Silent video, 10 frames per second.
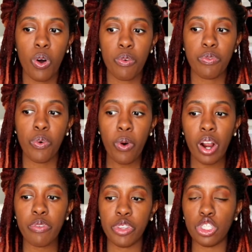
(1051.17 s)

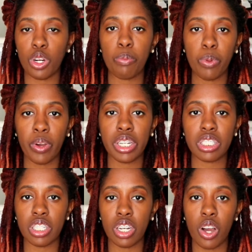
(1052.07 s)
for future employers
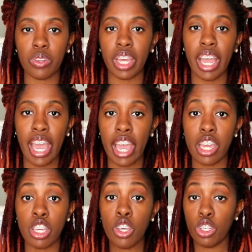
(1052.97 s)
to know that, hey,